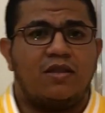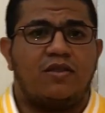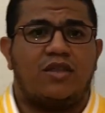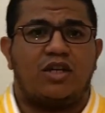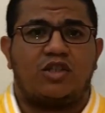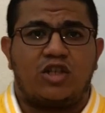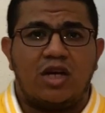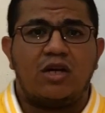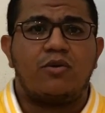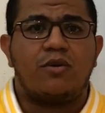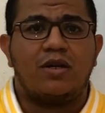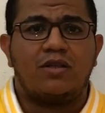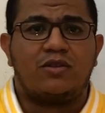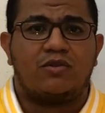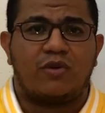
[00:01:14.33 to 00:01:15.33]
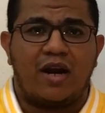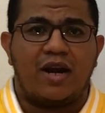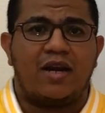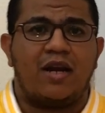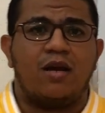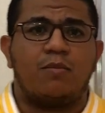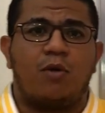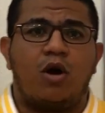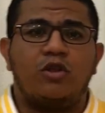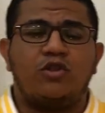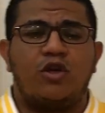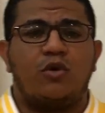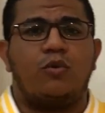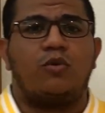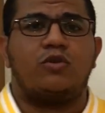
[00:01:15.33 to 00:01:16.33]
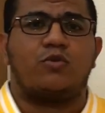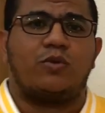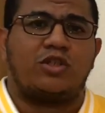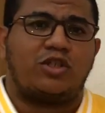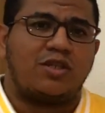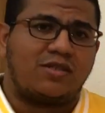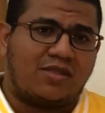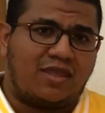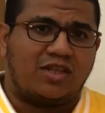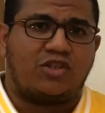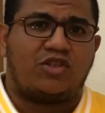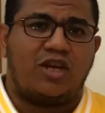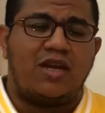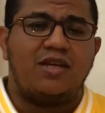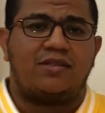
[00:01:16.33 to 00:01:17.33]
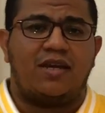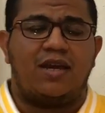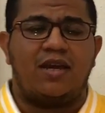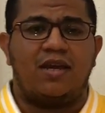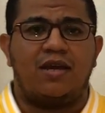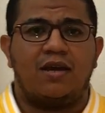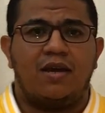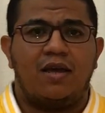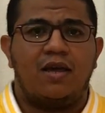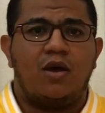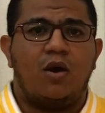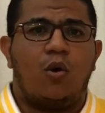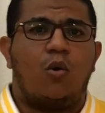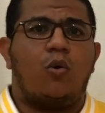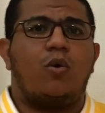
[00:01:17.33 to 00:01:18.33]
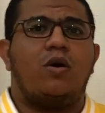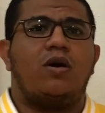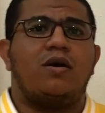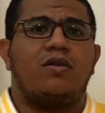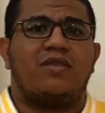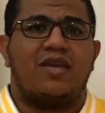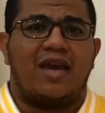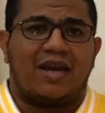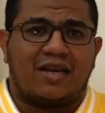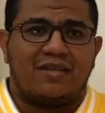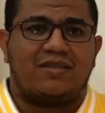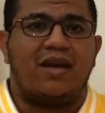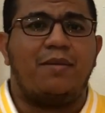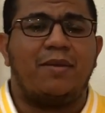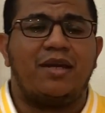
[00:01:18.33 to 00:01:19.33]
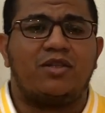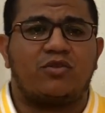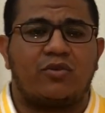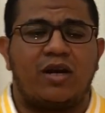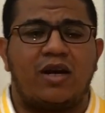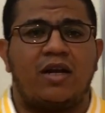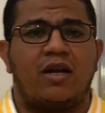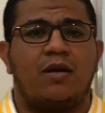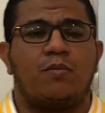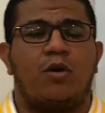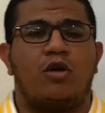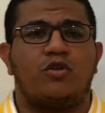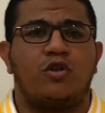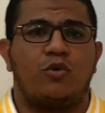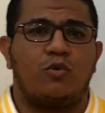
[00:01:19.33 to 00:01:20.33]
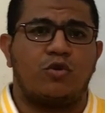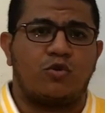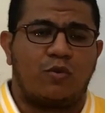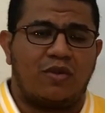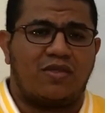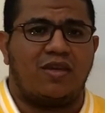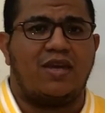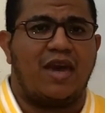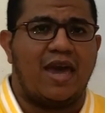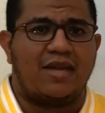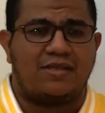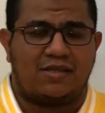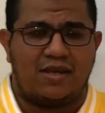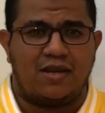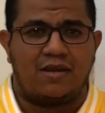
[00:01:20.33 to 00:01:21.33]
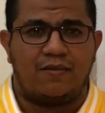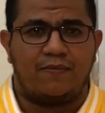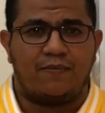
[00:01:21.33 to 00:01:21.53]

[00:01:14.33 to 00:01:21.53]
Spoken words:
The general training modules, which is the GT, or the academic training modules with the AC.